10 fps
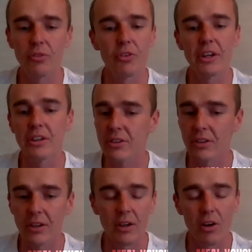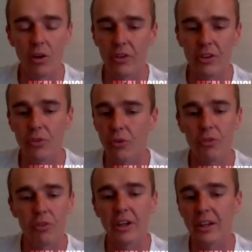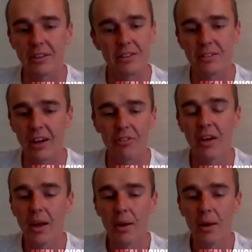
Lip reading: free coffees for free and this stuff.